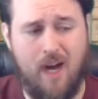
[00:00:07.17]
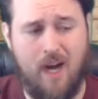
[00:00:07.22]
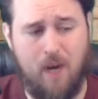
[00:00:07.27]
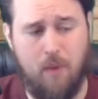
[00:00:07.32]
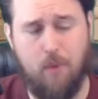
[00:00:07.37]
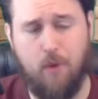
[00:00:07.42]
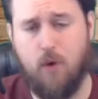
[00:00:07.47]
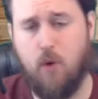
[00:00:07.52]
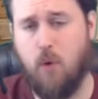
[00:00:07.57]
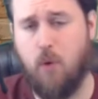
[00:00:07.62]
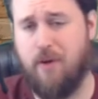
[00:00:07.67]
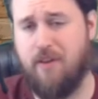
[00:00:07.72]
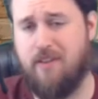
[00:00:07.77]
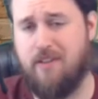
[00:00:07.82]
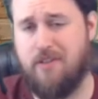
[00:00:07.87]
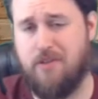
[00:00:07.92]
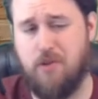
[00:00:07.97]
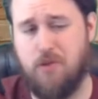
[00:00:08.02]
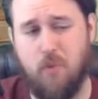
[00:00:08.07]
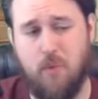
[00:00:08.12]
I recorded
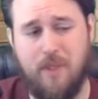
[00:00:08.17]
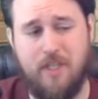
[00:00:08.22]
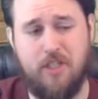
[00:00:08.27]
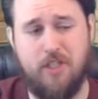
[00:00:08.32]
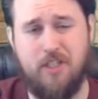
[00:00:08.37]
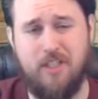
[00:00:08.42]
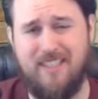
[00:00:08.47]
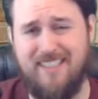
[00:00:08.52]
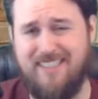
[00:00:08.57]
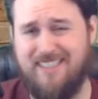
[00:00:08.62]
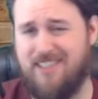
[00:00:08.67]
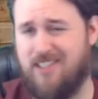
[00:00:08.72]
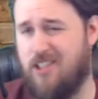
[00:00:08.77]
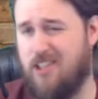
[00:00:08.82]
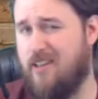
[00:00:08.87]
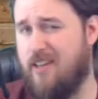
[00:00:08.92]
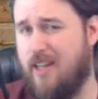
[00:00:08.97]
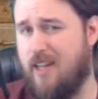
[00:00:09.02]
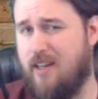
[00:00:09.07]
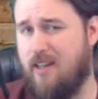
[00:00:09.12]
this originally
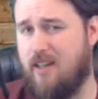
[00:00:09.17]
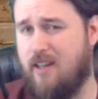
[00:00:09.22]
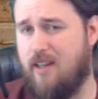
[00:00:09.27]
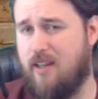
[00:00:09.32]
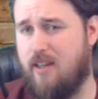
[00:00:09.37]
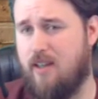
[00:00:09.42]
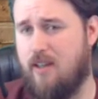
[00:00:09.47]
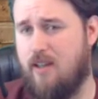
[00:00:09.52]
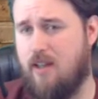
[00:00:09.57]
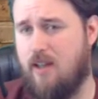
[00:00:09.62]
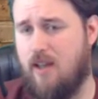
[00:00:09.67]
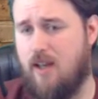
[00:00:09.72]
Sunday night,